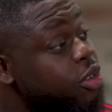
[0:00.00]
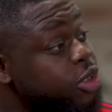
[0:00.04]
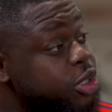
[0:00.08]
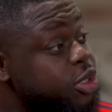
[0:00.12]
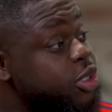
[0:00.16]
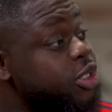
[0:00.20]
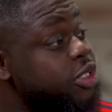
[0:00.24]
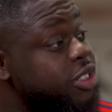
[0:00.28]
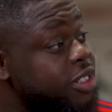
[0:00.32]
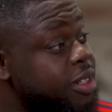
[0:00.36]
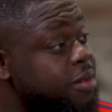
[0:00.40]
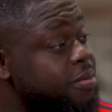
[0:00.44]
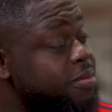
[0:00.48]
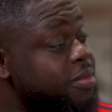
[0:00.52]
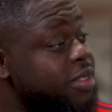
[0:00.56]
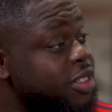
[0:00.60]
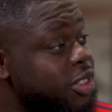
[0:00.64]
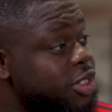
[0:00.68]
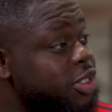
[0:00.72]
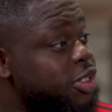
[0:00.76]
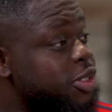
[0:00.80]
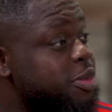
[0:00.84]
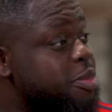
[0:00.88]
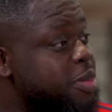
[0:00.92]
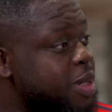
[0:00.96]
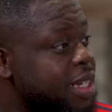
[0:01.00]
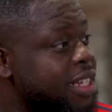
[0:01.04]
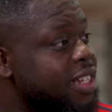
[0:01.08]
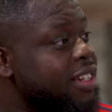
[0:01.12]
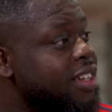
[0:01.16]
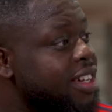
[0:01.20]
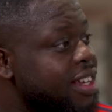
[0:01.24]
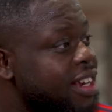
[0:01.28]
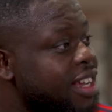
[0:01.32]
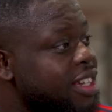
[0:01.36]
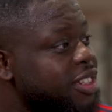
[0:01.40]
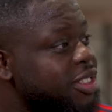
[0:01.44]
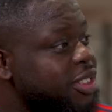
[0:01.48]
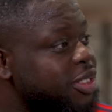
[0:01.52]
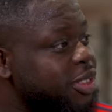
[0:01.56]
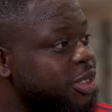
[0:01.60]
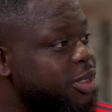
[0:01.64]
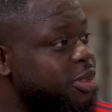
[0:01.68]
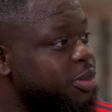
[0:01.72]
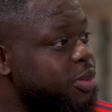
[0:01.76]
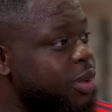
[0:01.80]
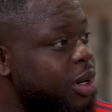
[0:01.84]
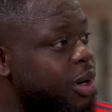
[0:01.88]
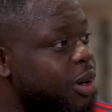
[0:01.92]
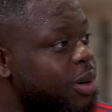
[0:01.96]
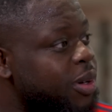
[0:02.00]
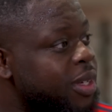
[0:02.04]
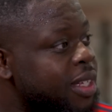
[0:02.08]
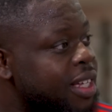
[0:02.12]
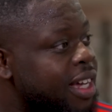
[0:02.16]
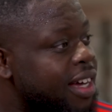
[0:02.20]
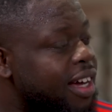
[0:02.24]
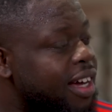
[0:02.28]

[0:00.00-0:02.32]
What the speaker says: course, you've got some European connections as well.